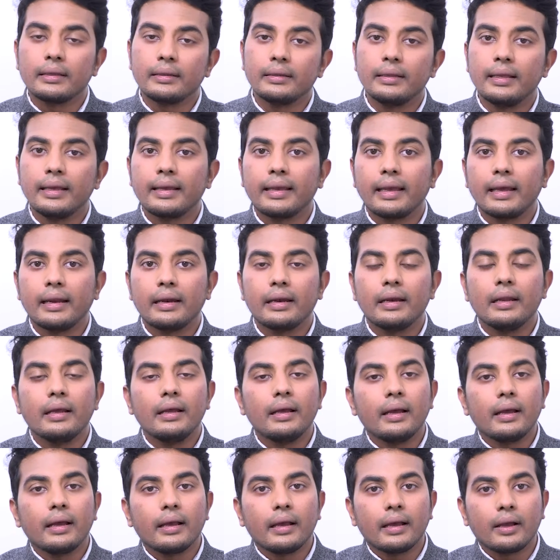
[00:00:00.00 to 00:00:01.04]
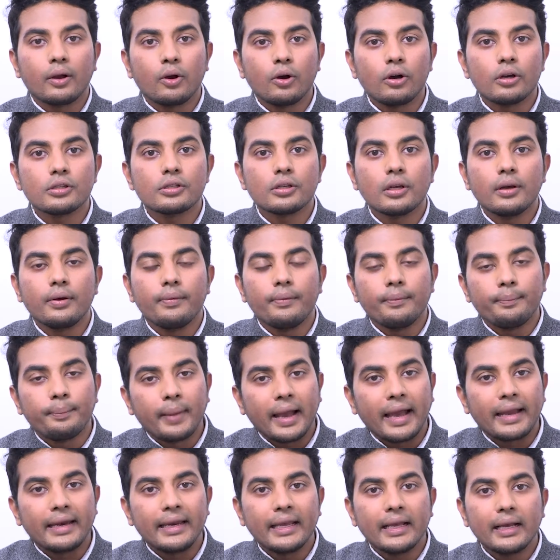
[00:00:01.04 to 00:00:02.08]
they can cause
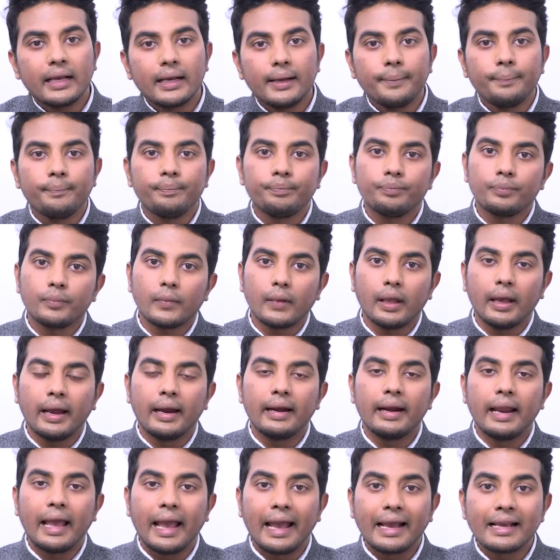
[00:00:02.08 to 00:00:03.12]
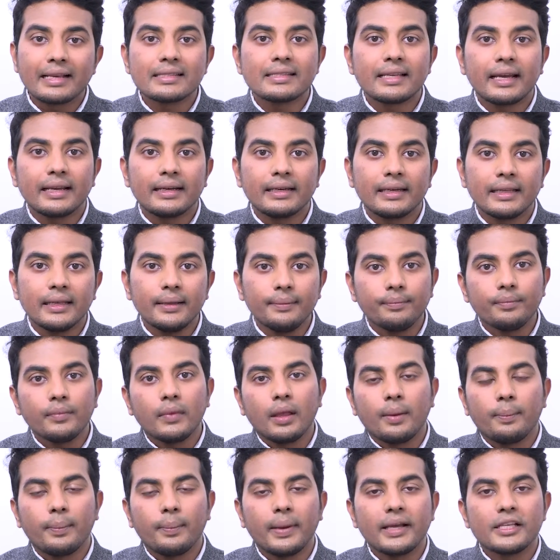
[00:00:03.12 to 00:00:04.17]
panic and anxiety
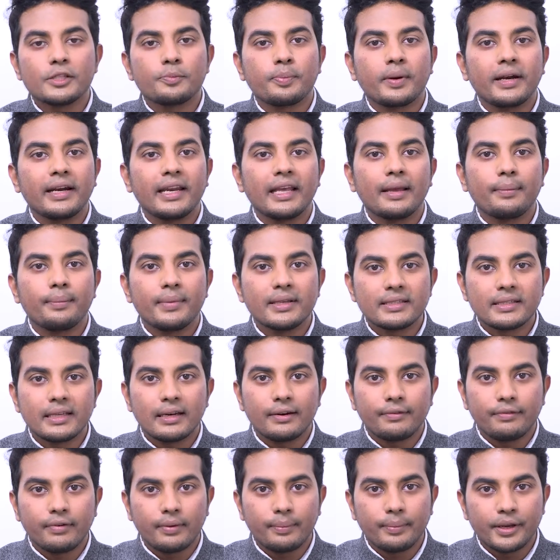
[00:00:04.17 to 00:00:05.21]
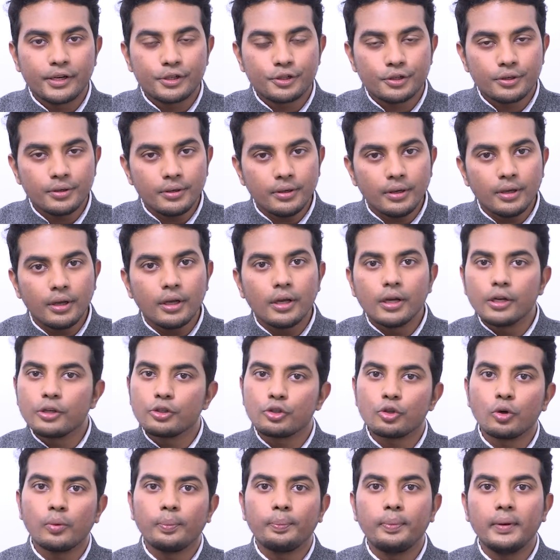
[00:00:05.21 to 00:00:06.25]
by spreading misinformation.
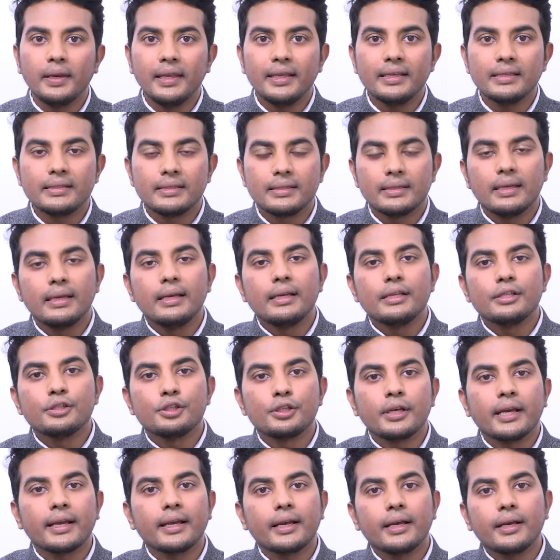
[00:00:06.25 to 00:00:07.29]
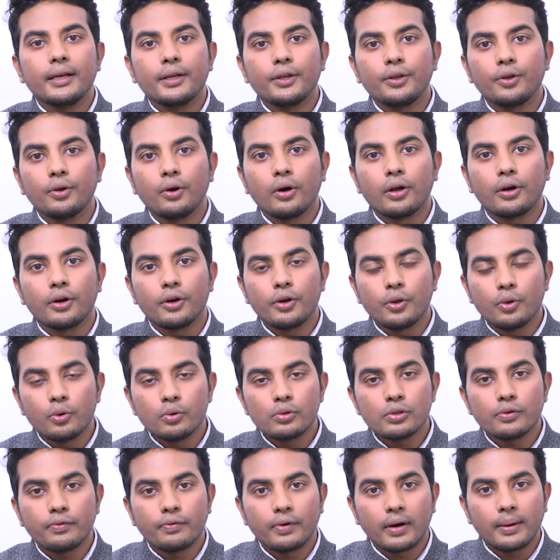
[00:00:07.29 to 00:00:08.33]
So please check your
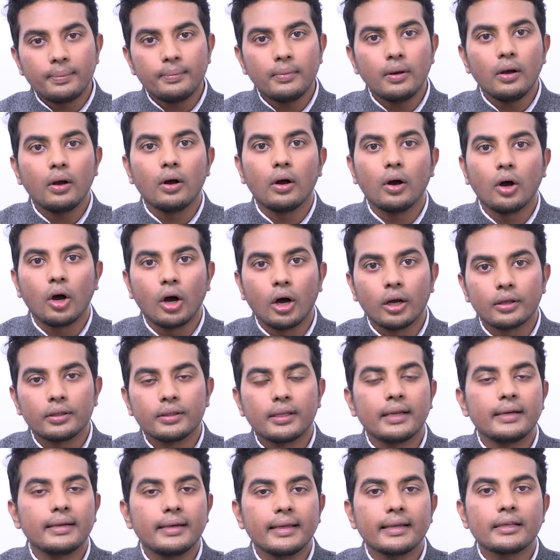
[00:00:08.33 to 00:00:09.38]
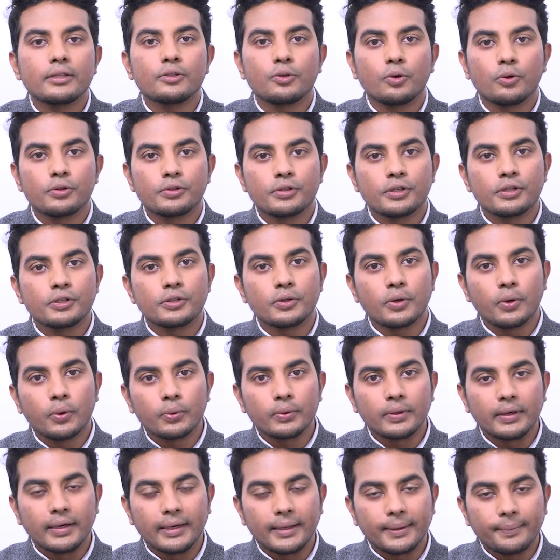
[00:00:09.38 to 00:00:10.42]
news from authentic sources
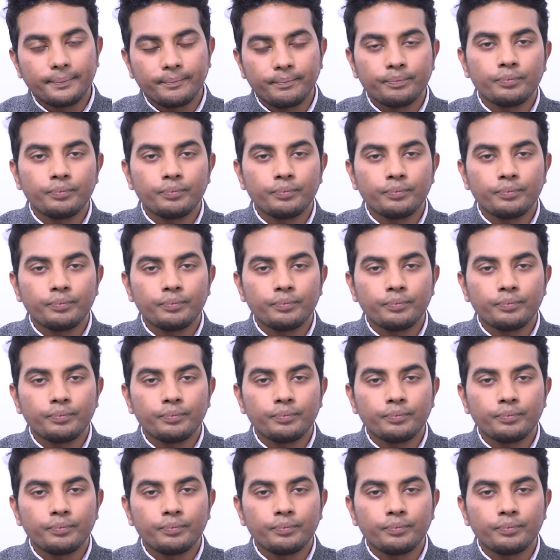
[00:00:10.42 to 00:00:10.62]
only.